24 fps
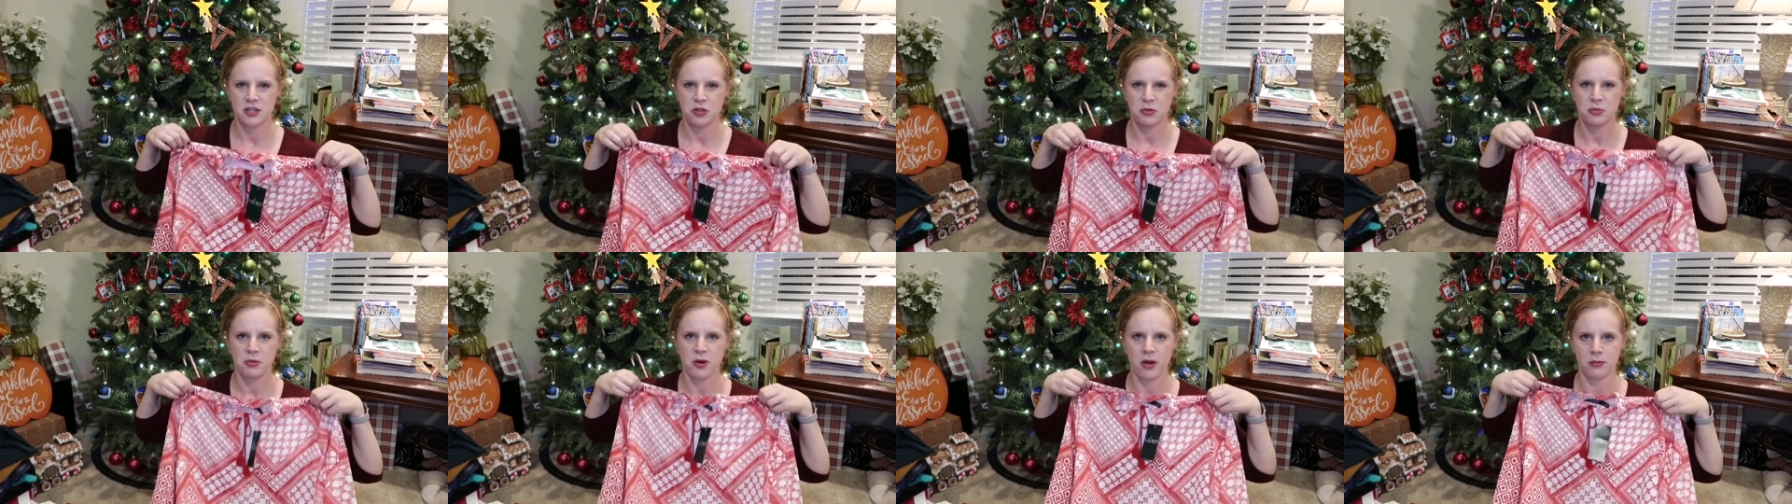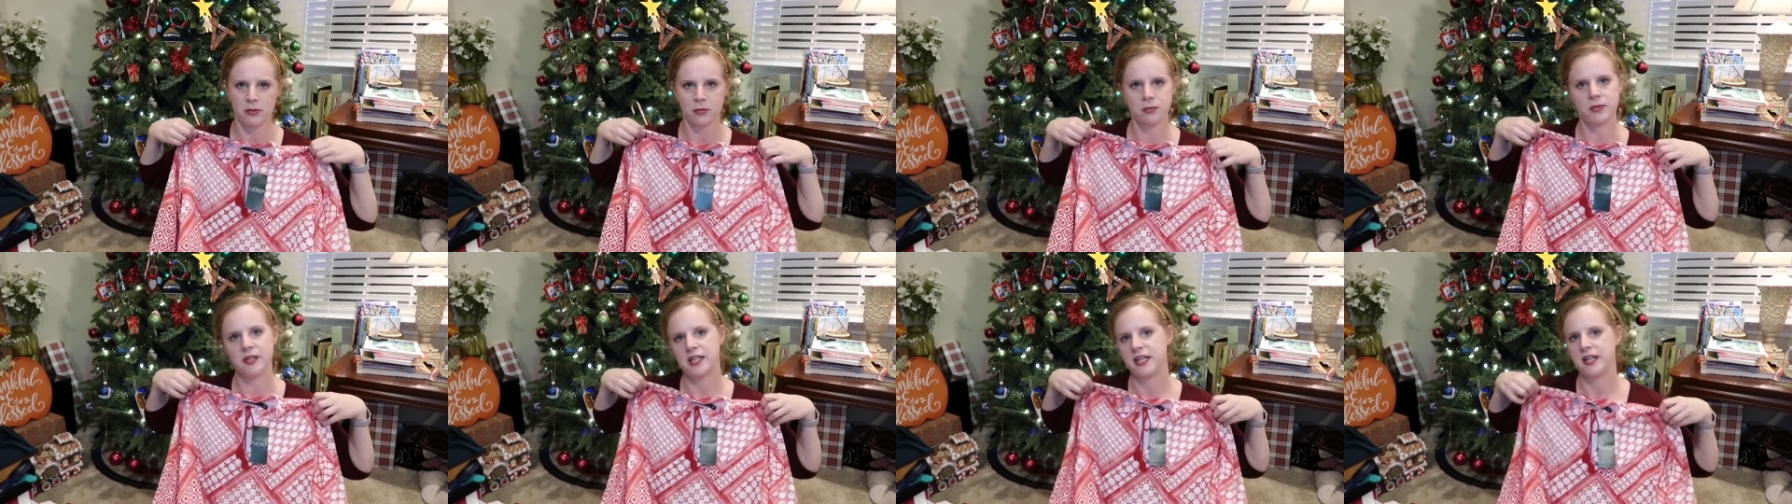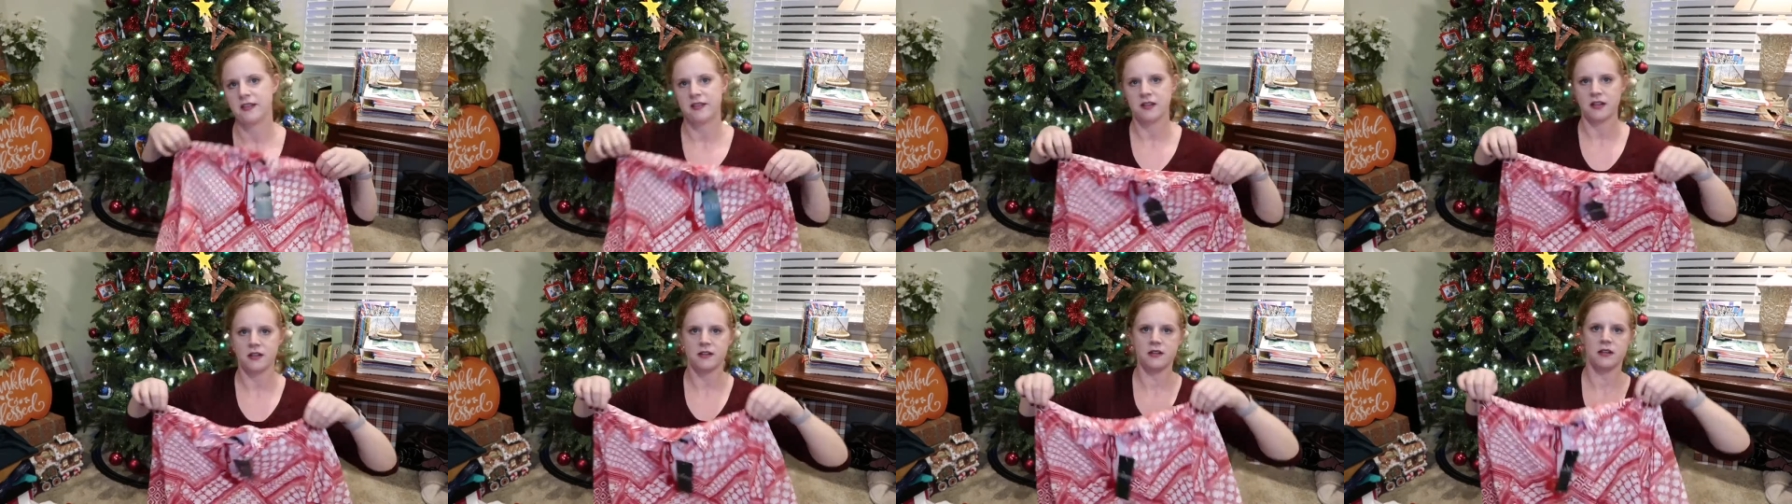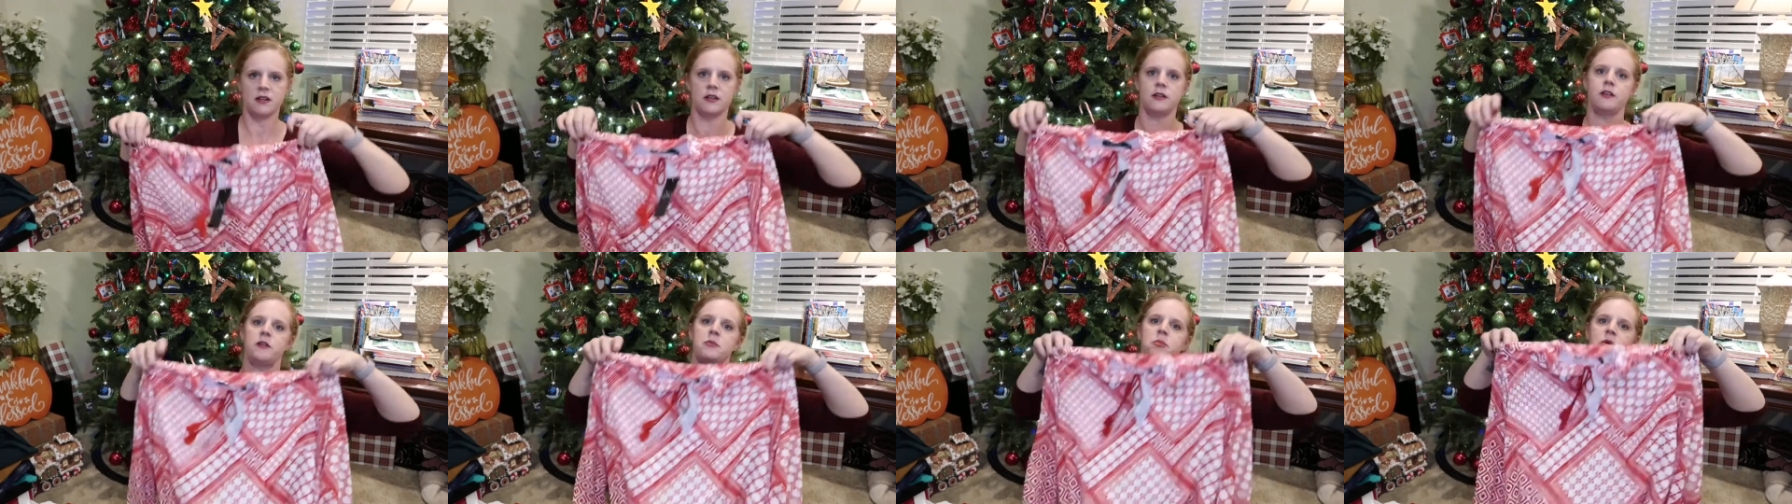You'd probably get this
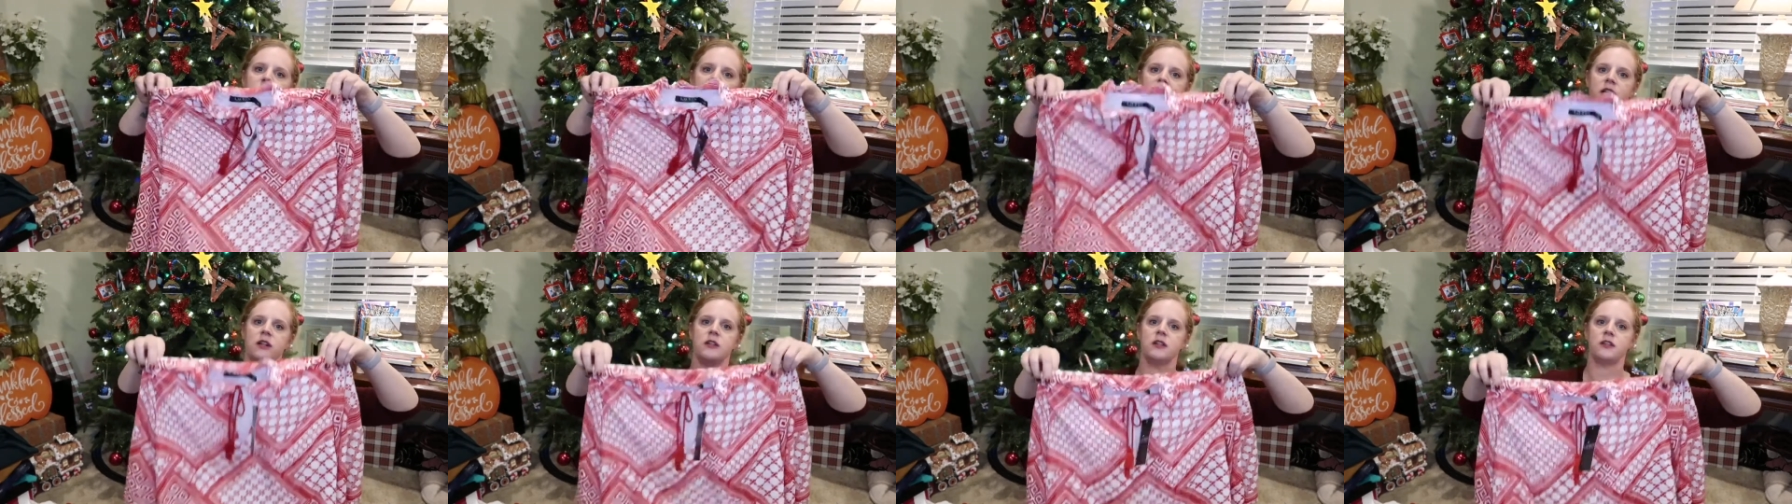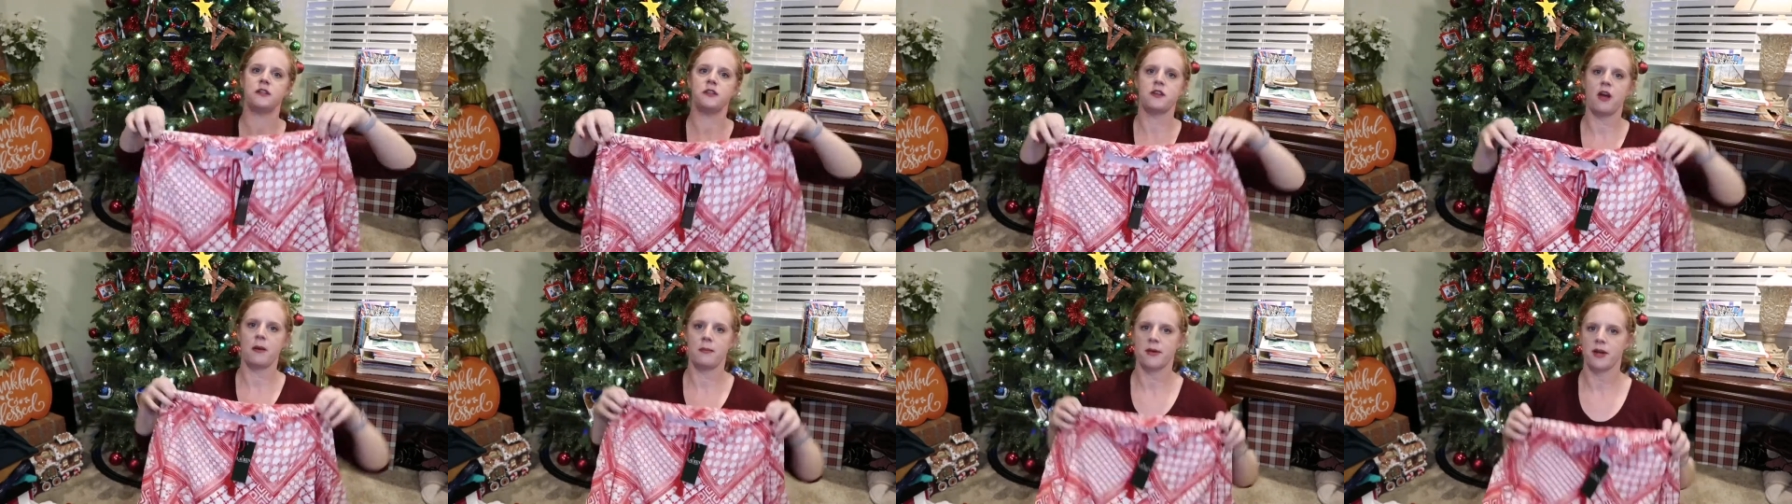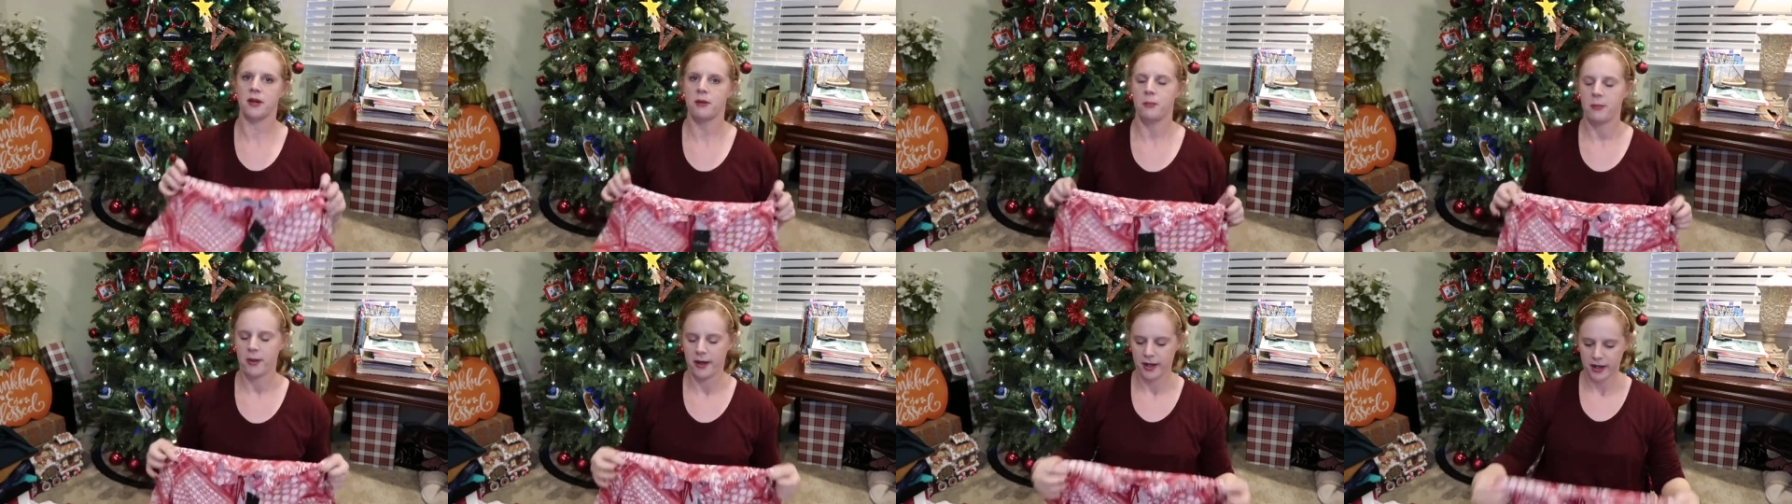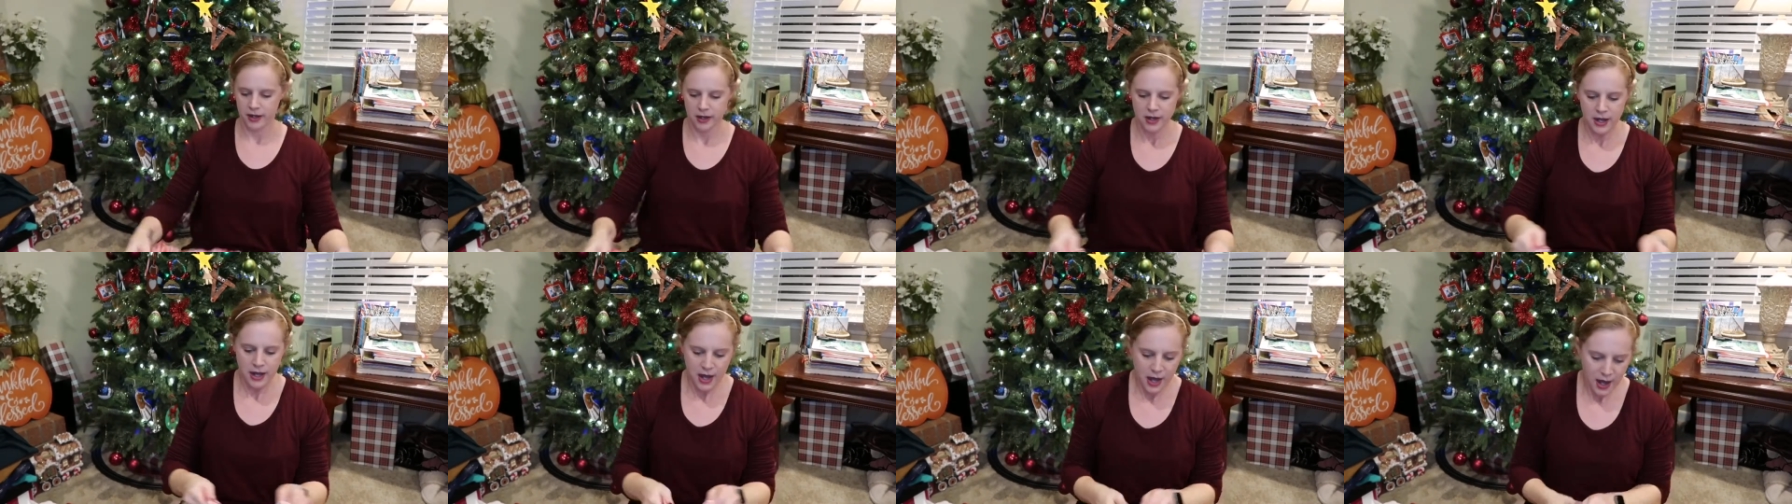in the spring or the summer,
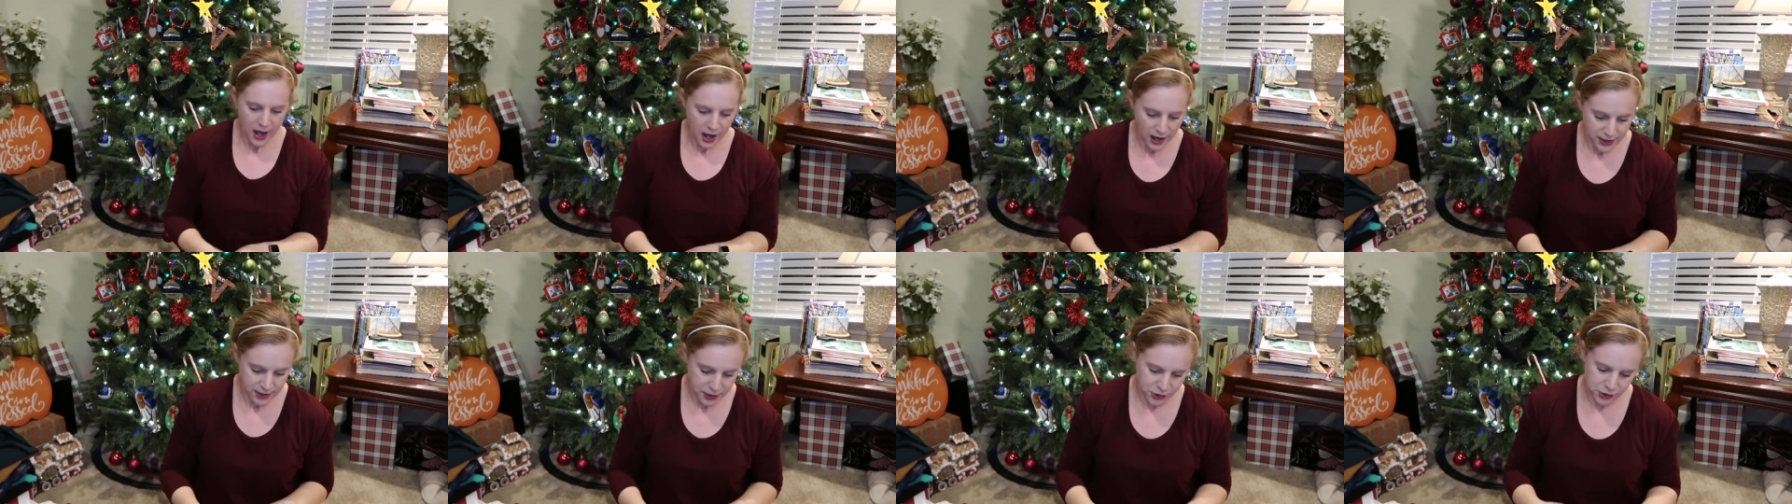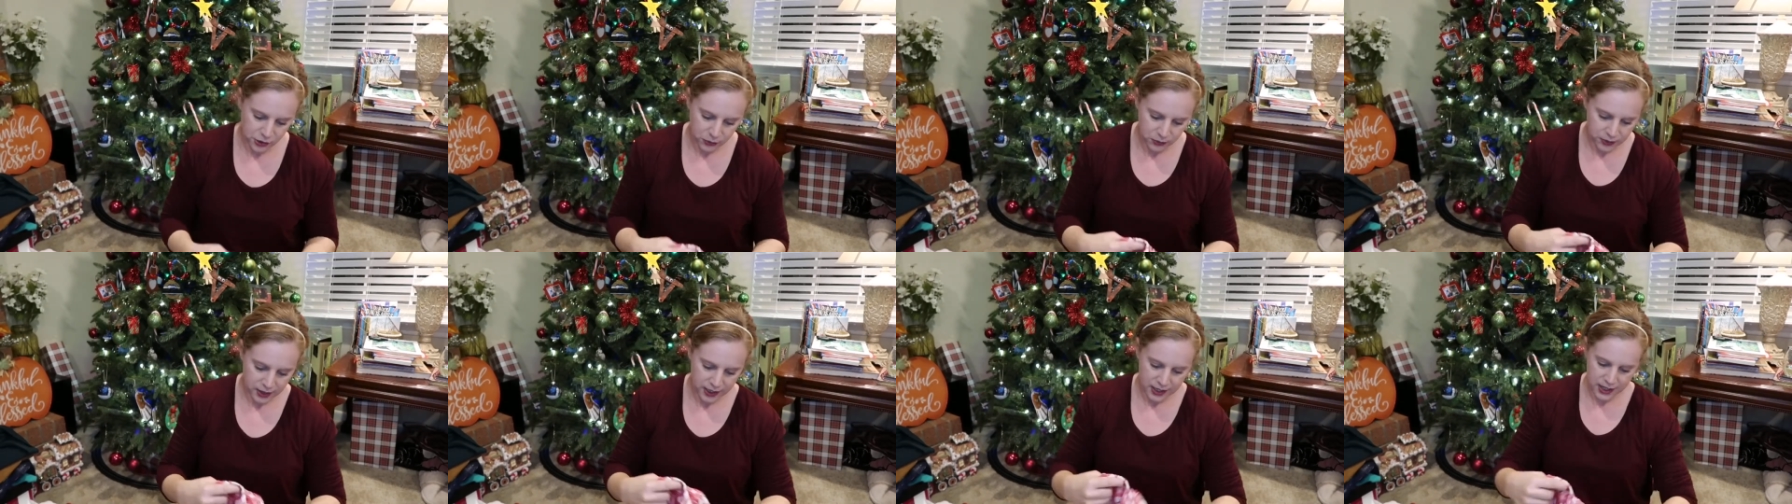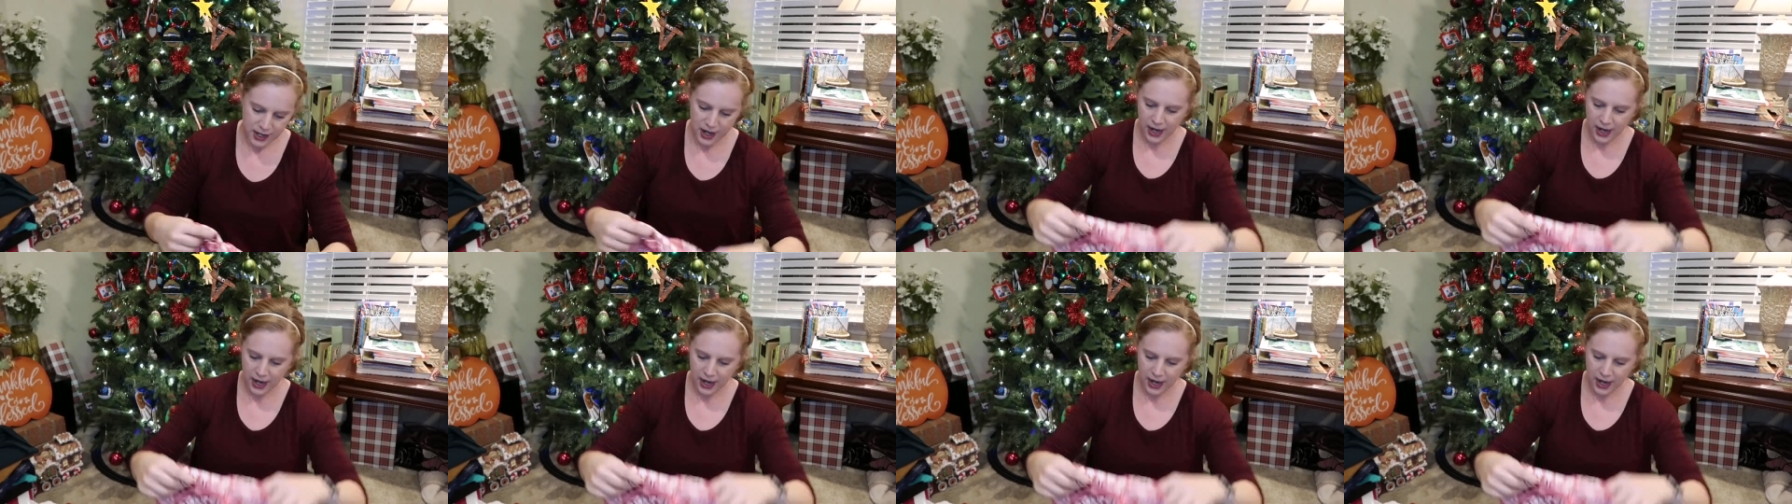but you know what,